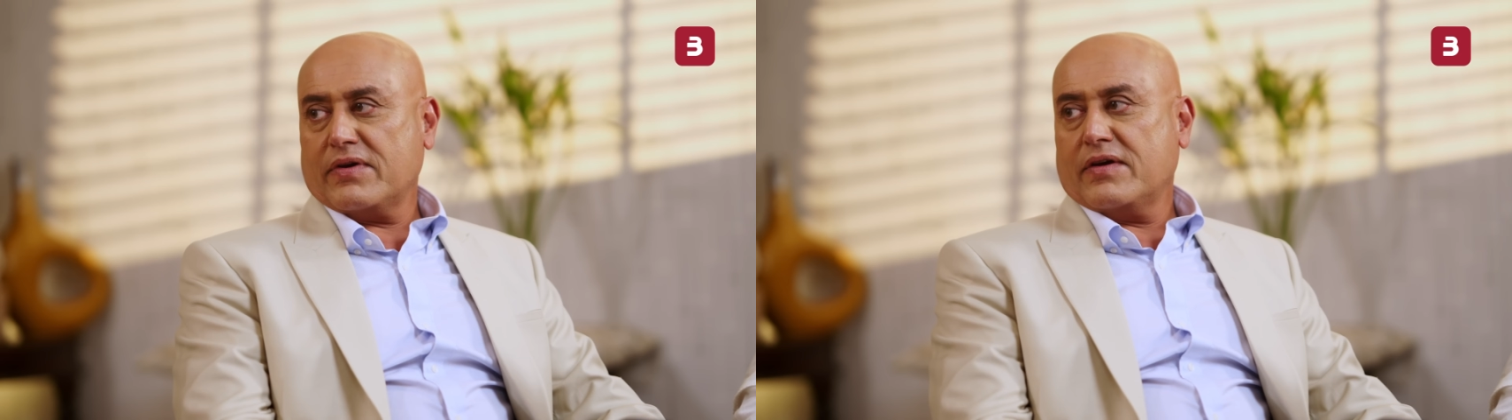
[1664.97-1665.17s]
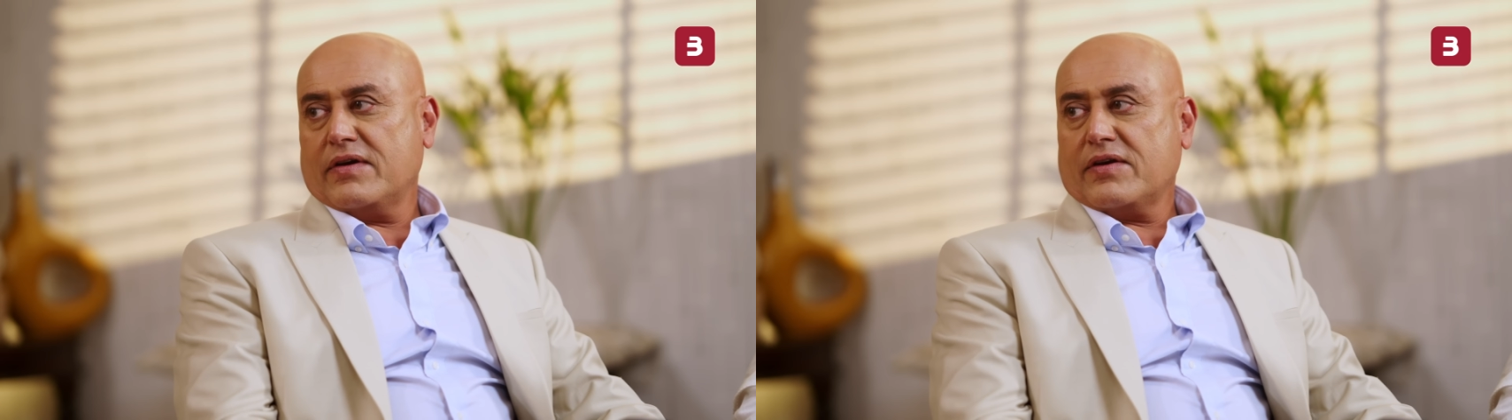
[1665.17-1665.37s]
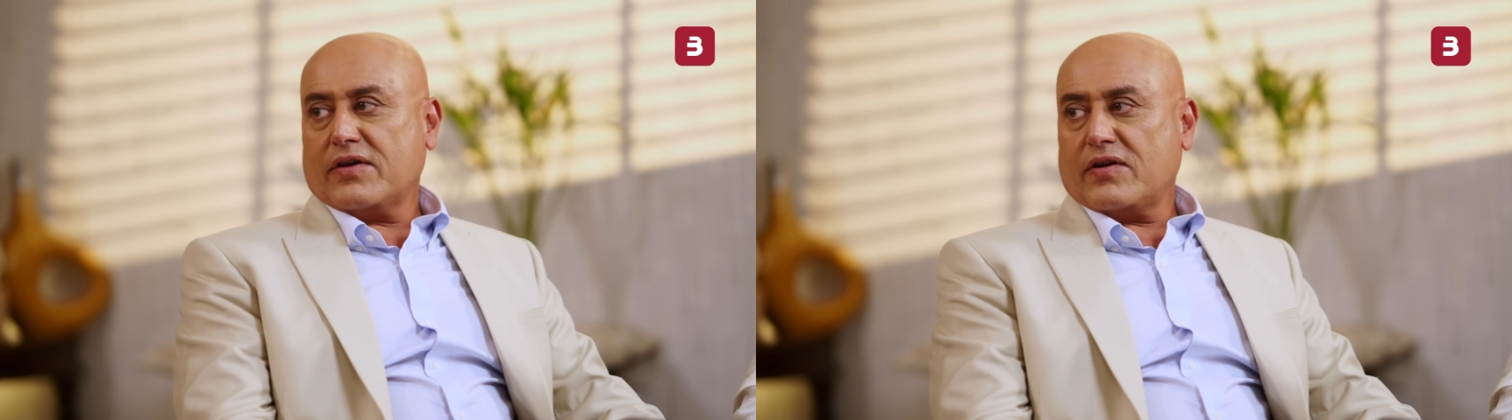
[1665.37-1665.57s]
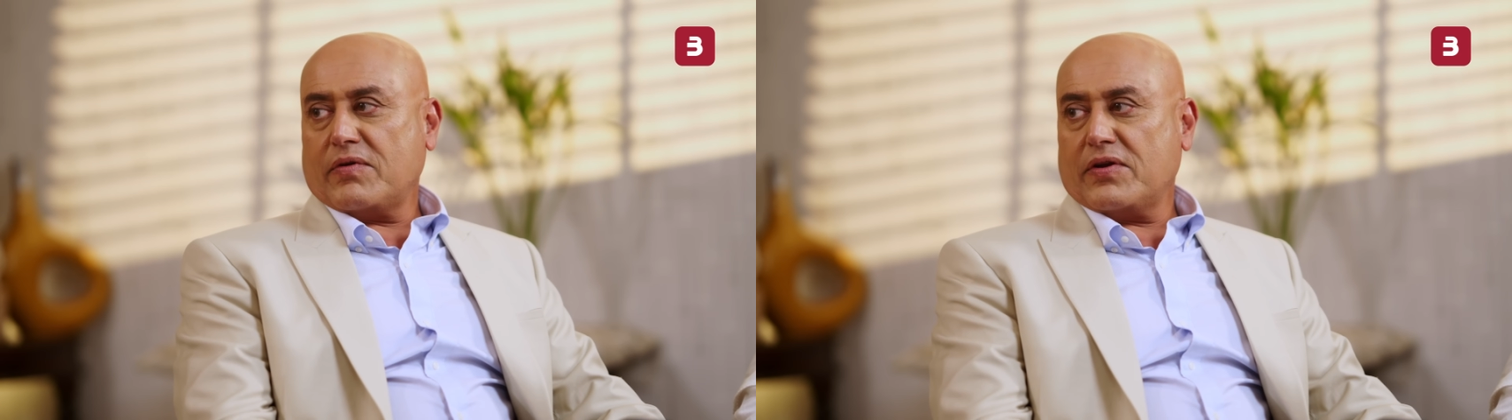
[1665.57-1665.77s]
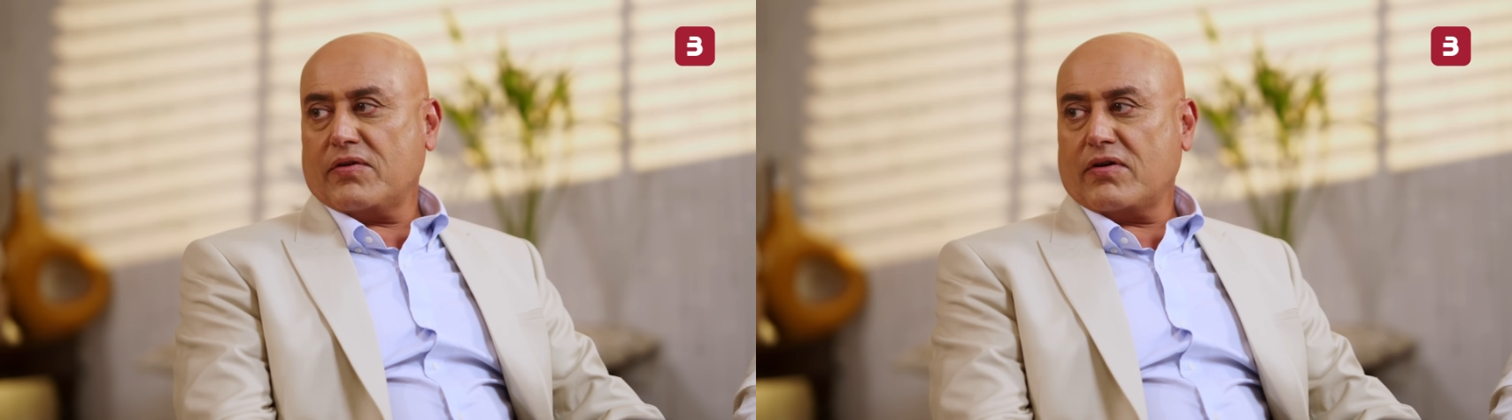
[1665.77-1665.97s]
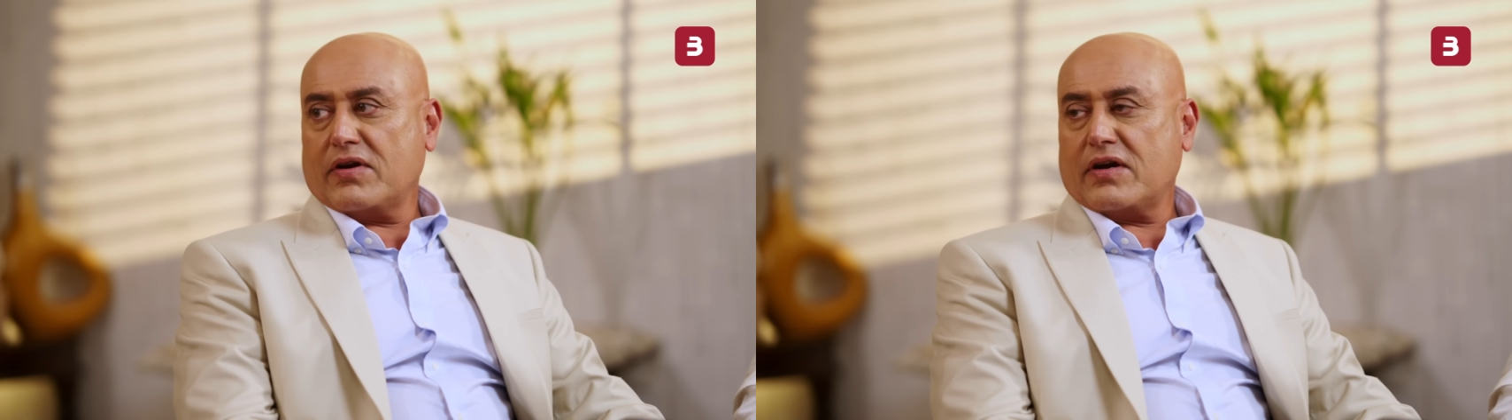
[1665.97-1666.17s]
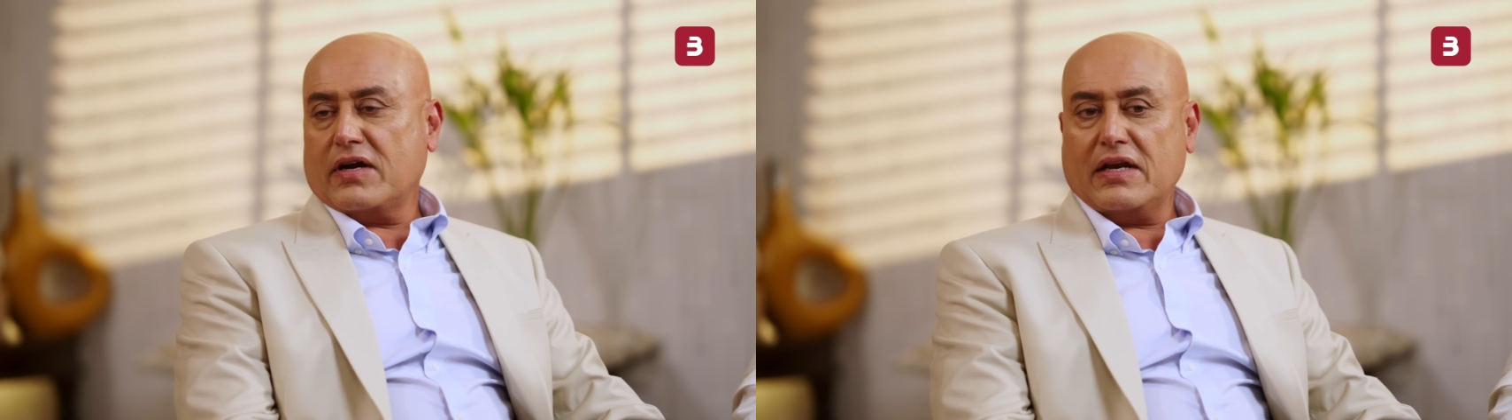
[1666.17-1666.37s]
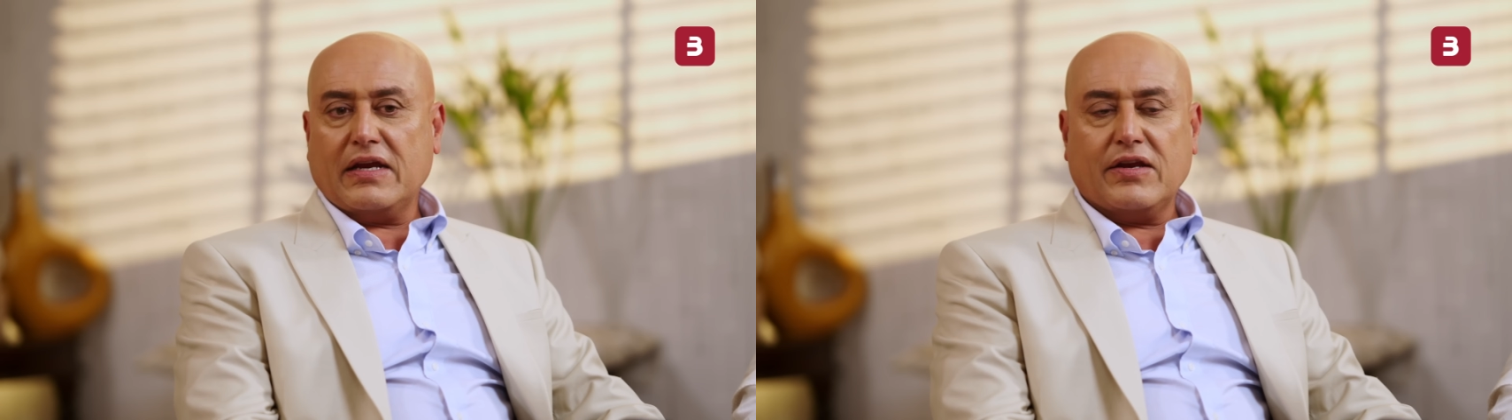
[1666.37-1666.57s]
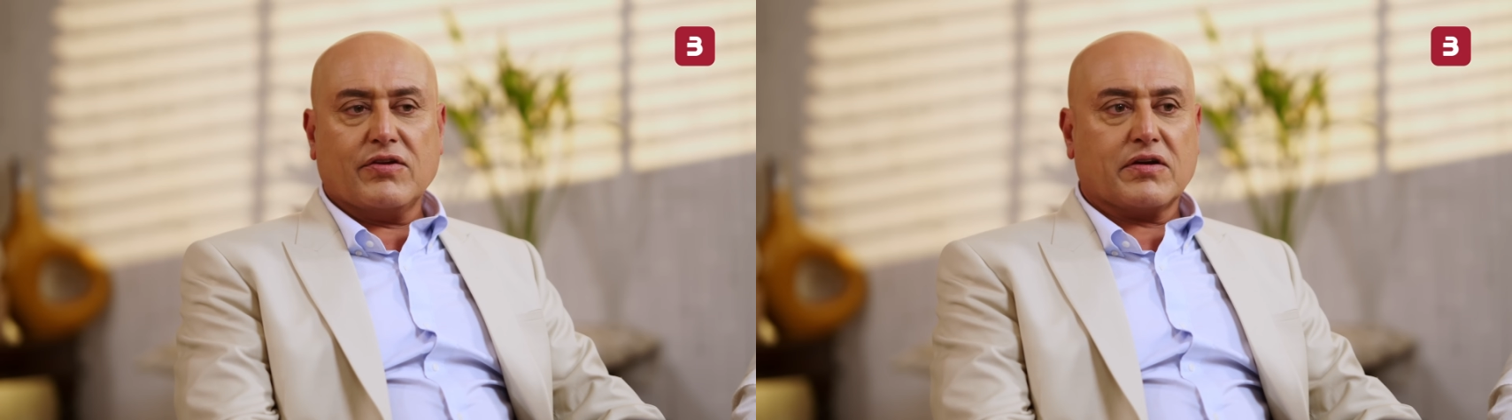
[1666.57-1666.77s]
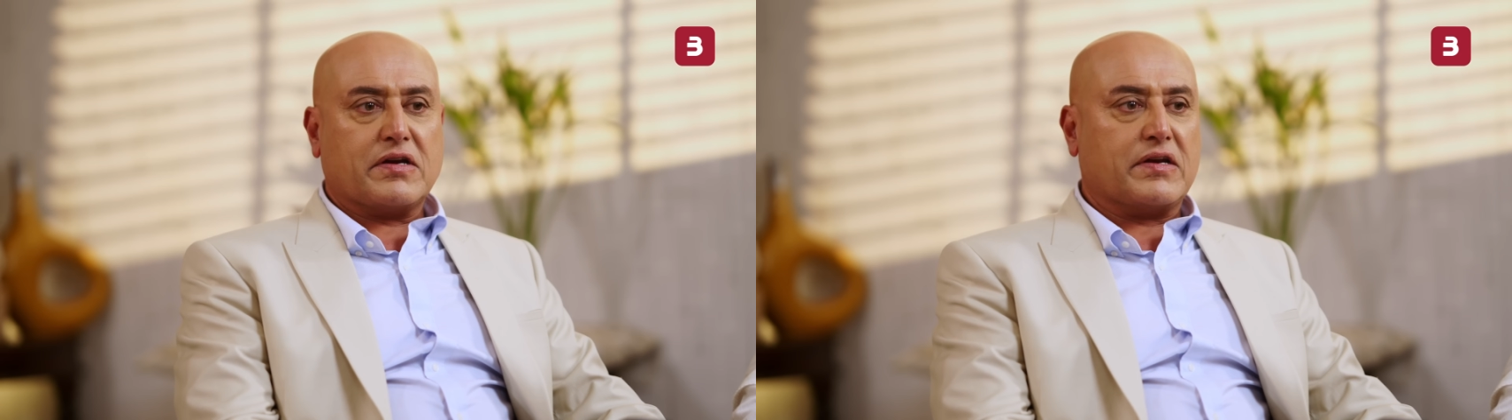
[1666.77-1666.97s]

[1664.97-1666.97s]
When you are early in your career,